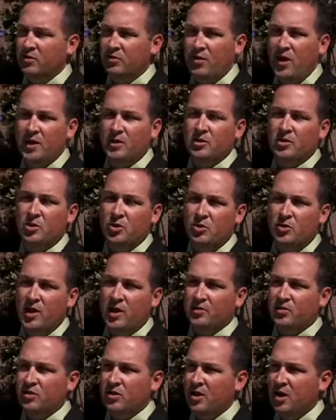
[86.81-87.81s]
In fact, in
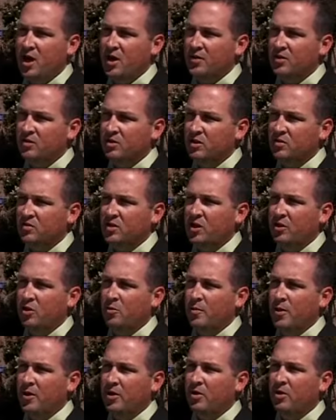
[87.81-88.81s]
2009, the city of
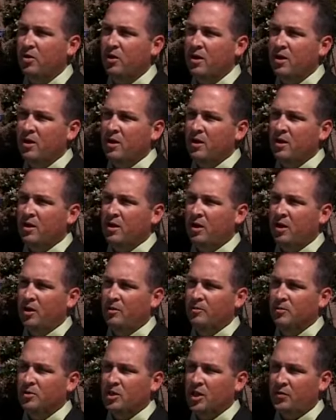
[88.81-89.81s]
Sacramento
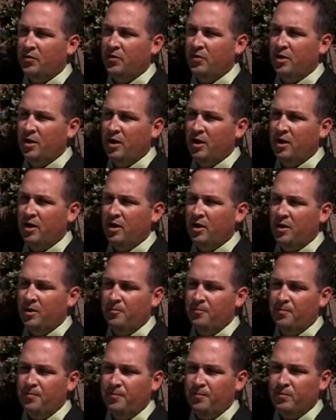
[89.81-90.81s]
um, suffered a,
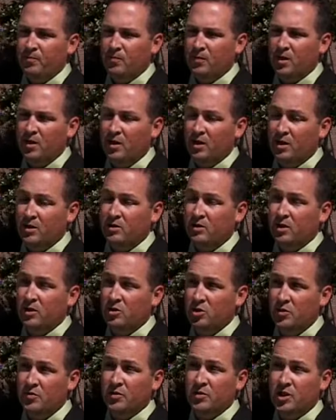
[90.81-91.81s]
um, a, a,
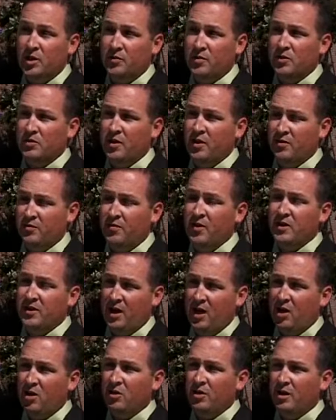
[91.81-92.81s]
juvenile suffered a
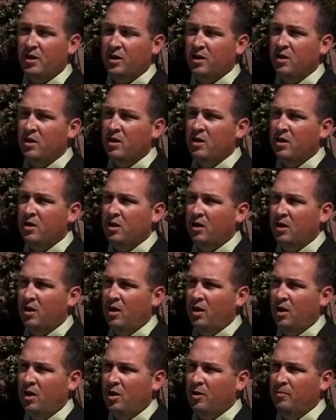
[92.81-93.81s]
fatality
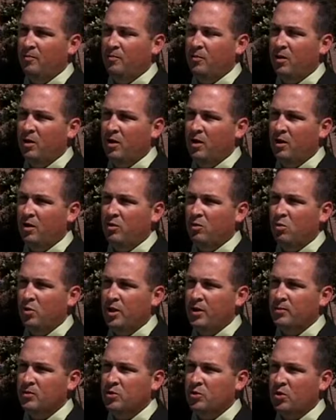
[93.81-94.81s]
um, uh,
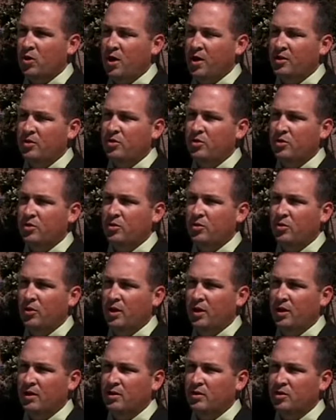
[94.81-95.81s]
when he was trying to
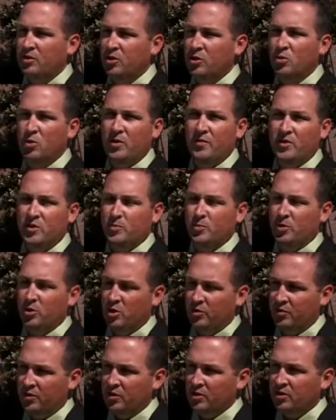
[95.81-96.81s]
uh, do one of these
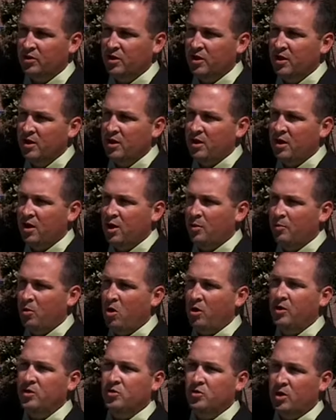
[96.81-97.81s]
maneuvers on a
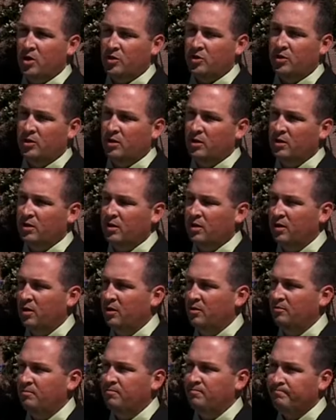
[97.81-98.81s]
parking structure,
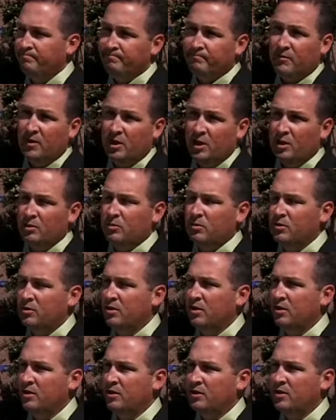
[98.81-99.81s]
um, and he
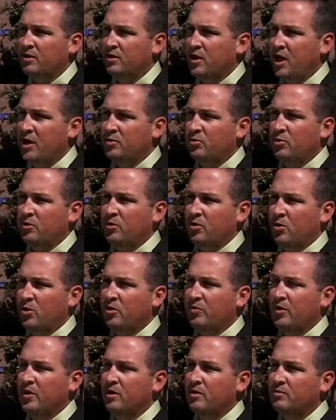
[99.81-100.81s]
was uh, died as a
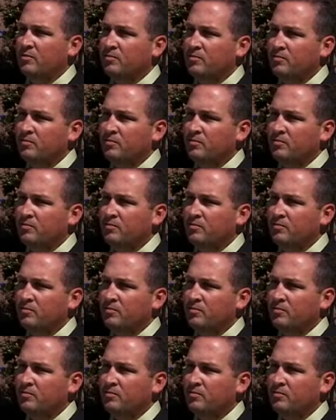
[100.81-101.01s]
result of it.